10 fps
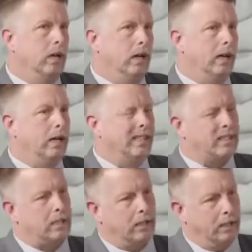It's
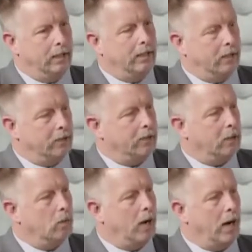slightly different
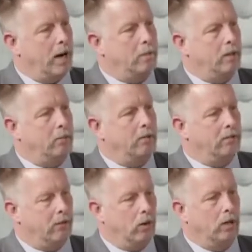than what happened
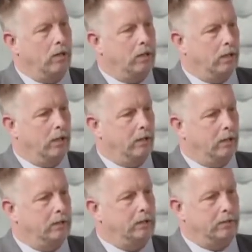before.
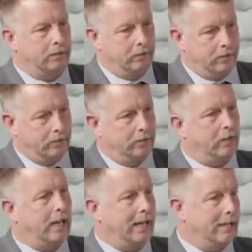It's
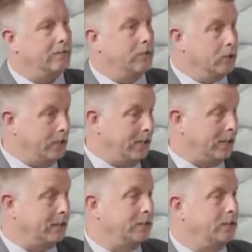very
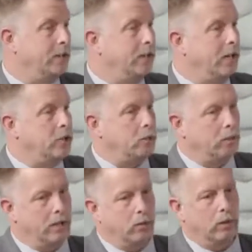technical in nature,
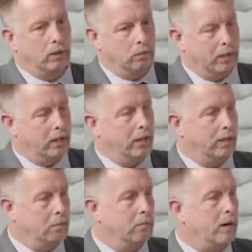but it will be
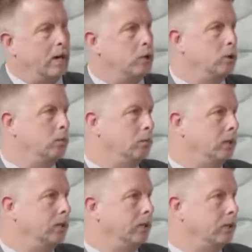a major
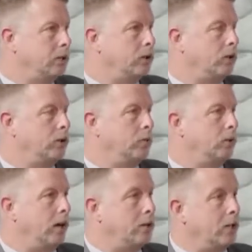building construction
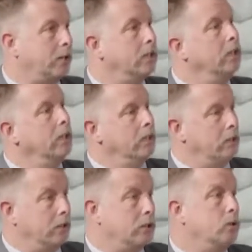project
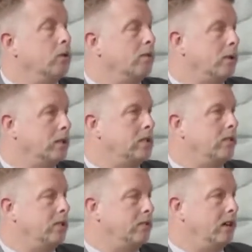to the tune of about
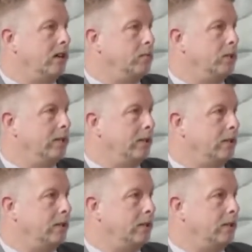$75 million.